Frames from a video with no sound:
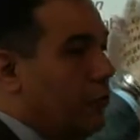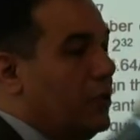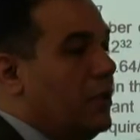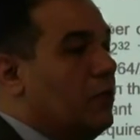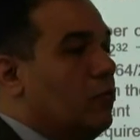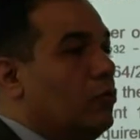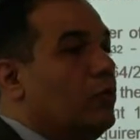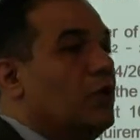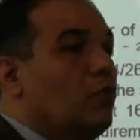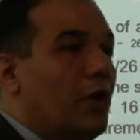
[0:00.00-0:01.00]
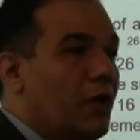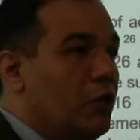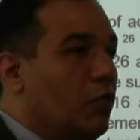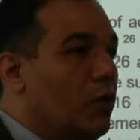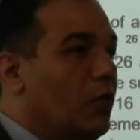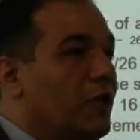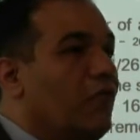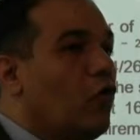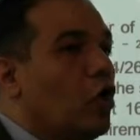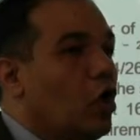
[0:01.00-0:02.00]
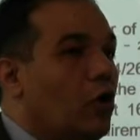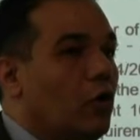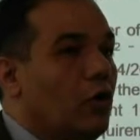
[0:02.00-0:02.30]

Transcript: So we don't need one network, we need 4.